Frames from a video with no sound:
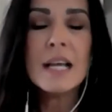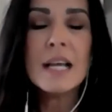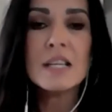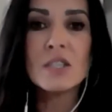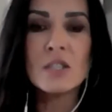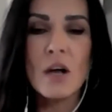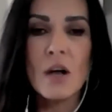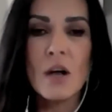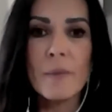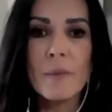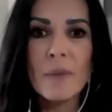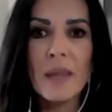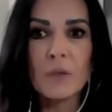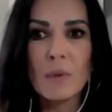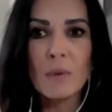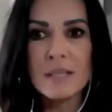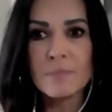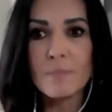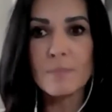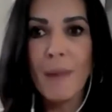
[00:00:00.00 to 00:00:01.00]
So it
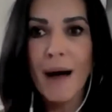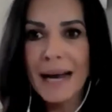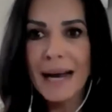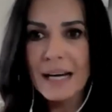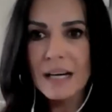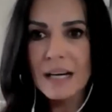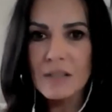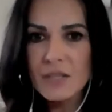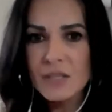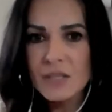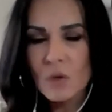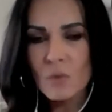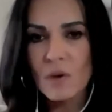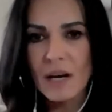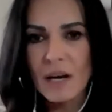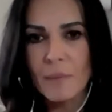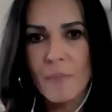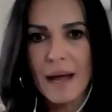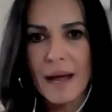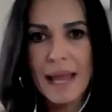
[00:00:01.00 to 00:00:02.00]
was my little
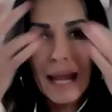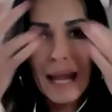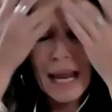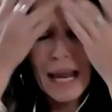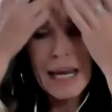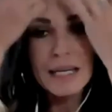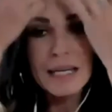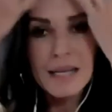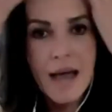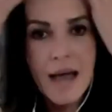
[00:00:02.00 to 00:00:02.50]
story in my head.